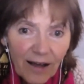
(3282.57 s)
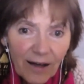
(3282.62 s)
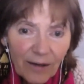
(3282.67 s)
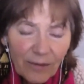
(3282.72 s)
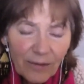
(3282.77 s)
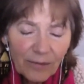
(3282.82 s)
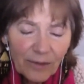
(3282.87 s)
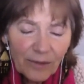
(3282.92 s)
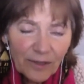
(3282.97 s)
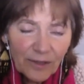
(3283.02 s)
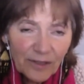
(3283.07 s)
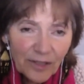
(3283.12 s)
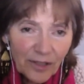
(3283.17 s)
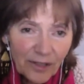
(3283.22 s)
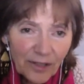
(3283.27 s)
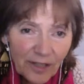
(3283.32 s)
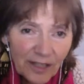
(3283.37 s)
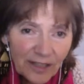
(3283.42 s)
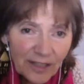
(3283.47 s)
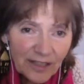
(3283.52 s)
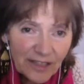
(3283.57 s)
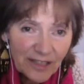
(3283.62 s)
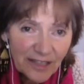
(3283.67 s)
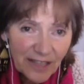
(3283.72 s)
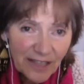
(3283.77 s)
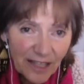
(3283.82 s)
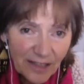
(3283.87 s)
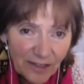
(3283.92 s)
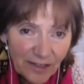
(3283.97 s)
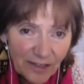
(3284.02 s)
returning to
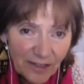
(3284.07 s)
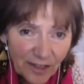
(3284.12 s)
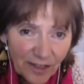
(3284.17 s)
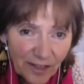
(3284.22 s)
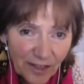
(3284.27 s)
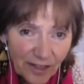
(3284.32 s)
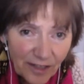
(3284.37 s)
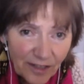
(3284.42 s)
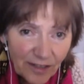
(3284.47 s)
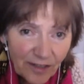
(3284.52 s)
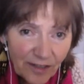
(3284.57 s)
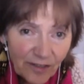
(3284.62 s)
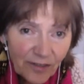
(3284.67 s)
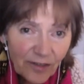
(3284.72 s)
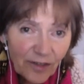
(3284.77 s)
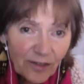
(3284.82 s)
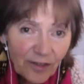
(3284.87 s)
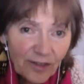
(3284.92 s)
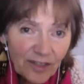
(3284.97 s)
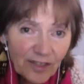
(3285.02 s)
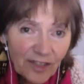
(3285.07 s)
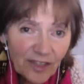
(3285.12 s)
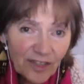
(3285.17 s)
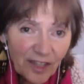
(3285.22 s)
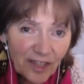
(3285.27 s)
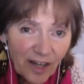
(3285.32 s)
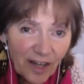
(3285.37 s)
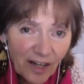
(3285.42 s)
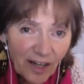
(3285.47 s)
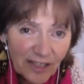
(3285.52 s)
center,
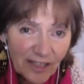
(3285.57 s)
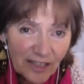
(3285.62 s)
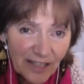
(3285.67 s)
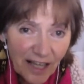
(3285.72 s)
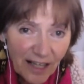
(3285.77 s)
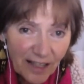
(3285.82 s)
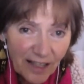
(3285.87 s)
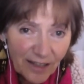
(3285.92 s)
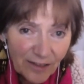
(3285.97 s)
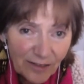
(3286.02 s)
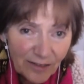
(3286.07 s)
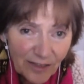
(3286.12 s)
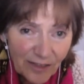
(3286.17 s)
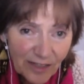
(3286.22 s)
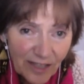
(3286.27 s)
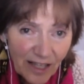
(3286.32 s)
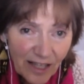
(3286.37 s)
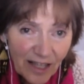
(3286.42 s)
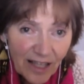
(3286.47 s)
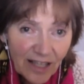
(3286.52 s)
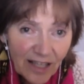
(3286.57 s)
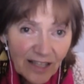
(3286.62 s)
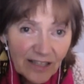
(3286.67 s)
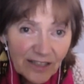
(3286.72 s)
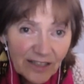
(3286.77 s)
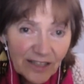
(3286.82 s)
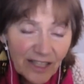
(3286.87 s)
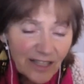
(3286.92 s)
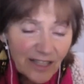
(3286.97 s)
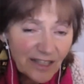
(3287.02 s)
nourishing ourselves.
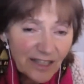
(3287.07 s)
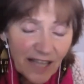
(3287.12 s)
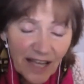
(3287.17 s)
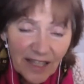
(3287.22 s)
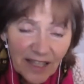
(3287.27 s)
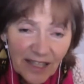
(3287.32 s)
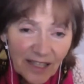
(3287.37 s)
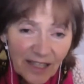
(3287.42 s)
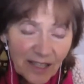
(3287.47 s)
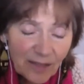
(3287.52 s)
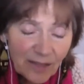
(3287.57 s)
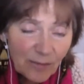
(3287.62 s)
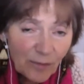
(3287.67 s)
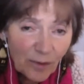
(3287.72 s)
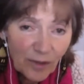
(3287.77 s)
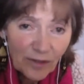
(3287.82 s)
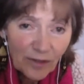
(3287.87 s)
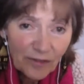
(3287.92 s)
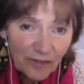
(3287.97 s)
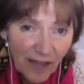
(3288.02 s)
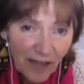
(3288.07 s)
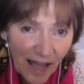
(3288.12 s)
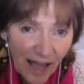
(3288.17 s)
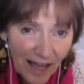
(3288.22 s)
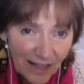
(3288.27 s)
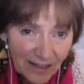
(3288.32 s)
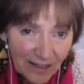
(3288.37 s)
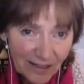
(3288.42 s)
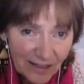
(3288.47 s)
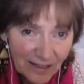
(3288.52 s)
Just taking in more
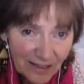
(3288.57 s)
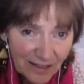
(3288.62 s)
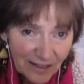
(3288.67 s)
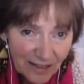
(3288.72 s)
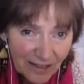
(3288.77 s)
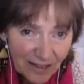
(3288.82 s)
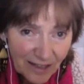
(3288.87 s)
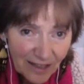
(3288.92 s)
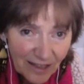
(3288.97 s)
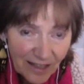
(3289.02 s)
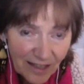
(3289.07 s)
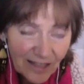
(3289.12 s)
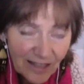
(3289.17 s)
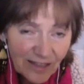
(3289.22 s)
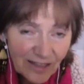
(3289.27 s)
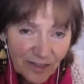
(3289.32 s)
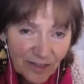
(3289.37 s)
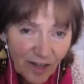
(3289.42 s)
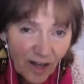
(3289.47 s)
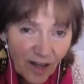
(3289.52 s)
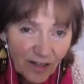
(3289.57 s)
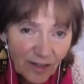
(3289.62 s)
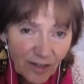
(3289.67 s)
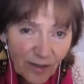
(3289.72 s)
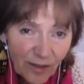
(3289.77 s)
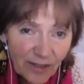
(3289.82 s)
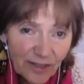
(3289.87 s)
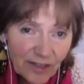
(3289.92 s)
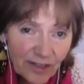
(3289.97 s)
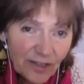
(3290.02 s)
facts is not
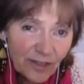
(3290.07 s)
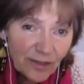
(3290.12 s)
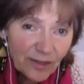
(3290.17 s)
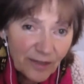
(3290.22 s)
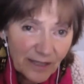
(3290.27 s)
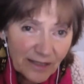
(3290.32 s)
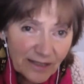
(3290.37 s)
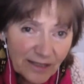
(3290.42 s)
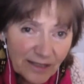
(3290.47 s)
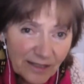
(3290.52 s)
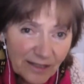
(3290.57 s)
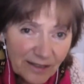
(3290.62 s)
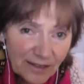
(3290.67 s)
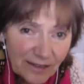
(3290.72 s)
going to do it.